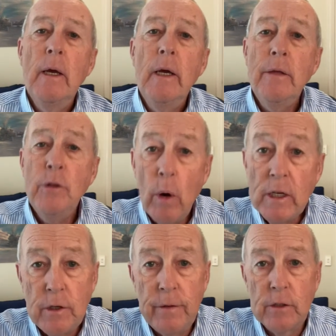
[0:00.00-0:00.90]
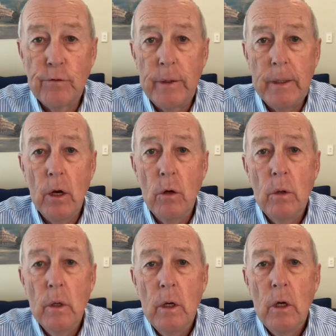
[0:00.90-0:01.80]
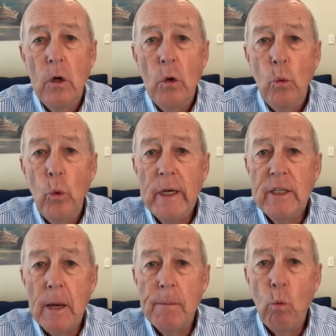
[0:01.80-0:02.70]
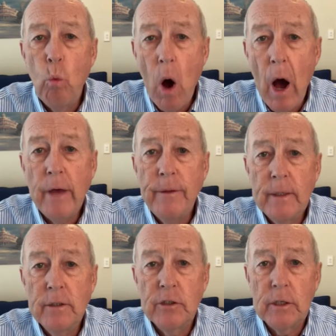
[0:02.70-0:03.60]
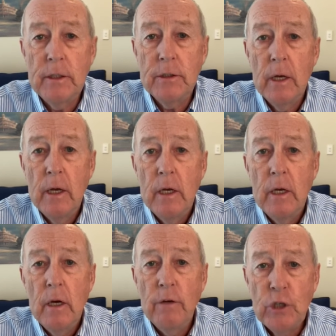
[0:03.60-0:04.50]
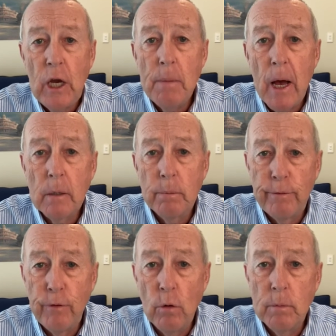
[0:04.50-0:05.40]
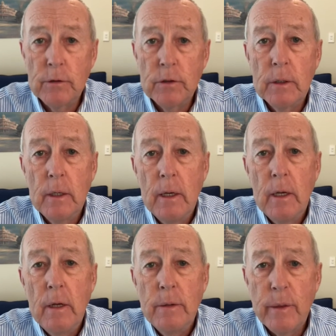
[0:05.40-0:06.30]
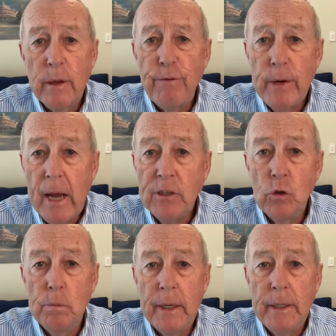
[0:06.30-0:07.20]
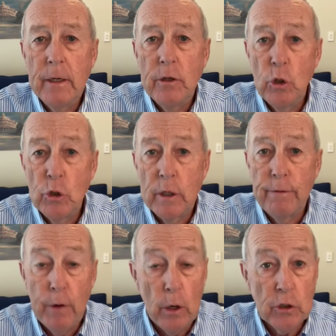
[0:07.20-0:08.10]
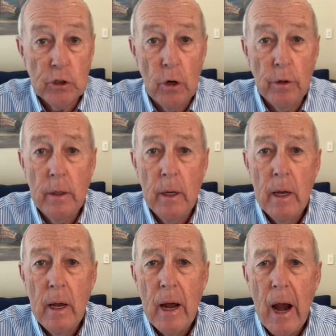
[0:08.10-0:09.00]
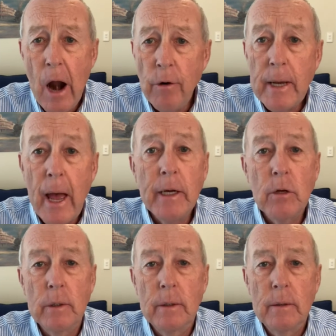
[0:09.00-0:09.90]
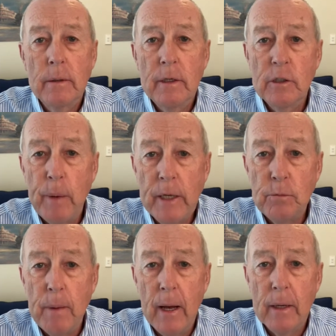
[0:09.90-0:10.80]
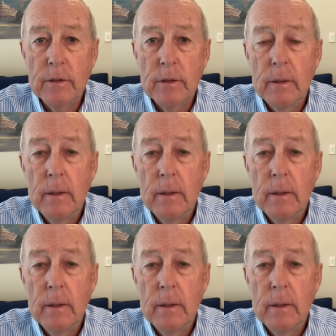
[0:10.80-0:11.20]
In the rest of this video, we examine why the indices of share market performance that the financial media usually focus on are inadequate as benchmarks.